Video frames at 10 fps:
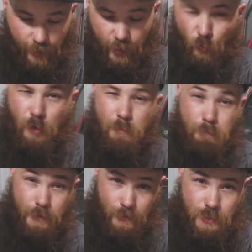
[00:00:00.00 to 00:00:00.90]
and one of my
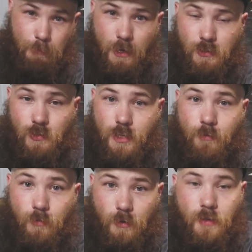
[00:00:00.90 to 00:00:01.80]
biggest sponsors
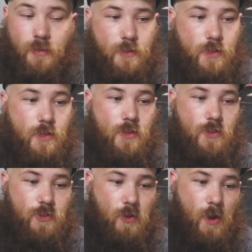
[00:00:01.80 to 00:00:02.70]
ever.
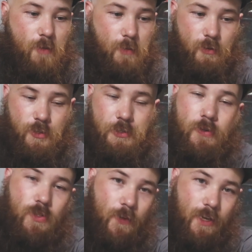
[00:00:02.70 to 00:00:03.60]
So I've been a
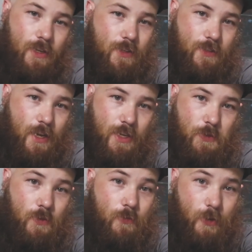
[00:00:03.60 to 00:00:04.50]
huge fan of these guys
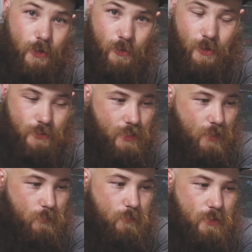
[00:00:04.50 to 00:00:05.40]
for a very long
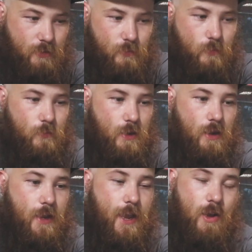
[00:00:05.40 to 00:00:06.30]
time. They've been a
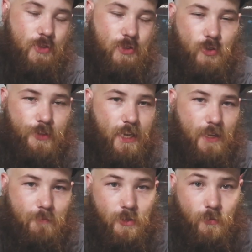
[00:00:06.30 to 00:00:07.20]
household
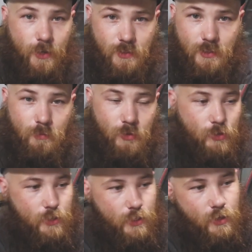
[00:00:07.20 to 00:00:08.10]
name in the racing
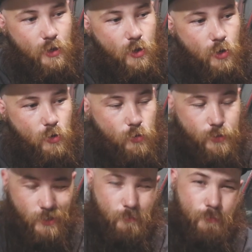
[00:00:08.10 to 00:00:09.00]
community
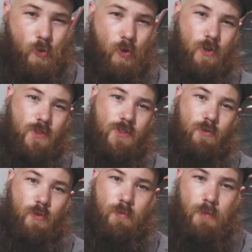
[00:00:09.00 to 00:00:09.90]
with imports,
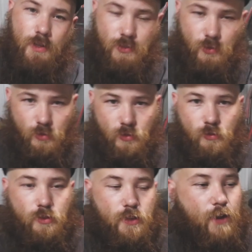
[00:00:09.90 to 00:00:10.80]
with muscle,
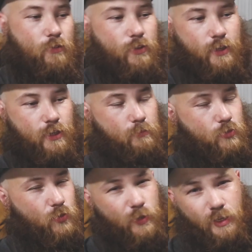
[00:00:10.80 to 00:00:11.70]
with everything in
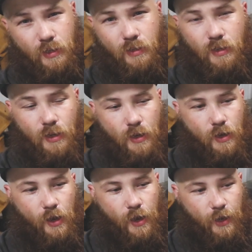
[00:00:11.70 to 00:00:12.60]
between.
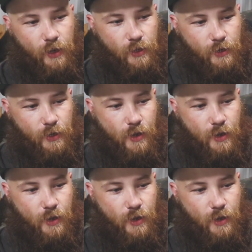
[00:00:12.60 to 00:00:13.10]
And